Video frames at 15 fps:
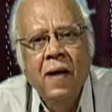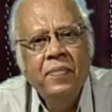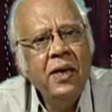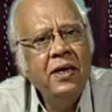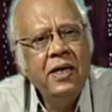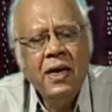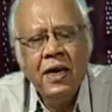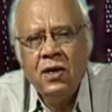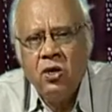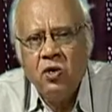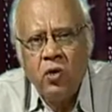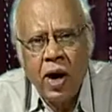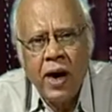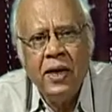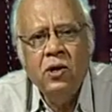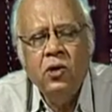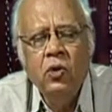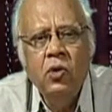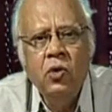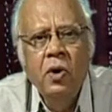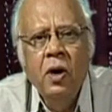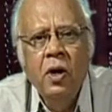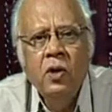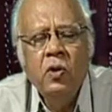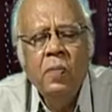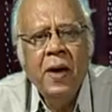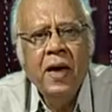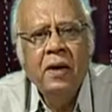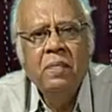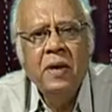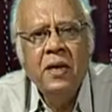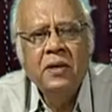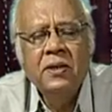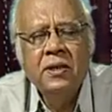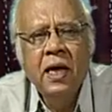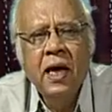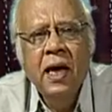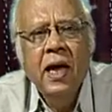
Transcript: that he had tried to, to make peace.